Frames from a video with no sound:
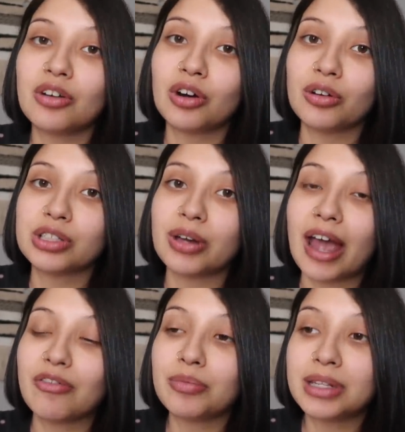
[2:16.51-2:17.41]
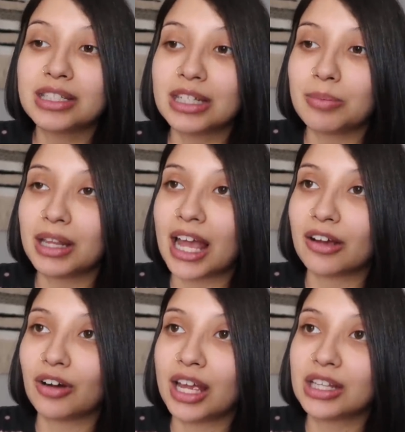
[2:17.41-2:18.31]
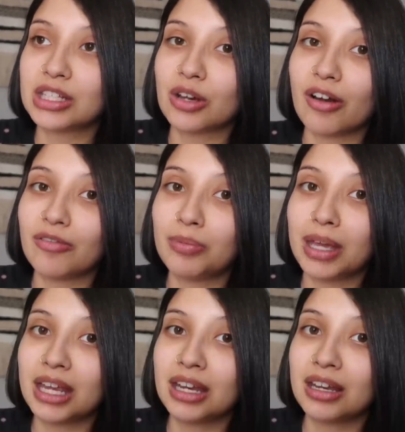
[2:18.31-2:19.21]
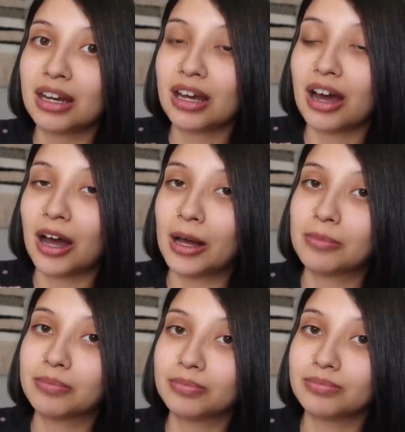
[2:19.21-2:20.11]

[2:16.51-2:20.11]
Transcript: the girls so I haven't been sleeping that great so I've been um,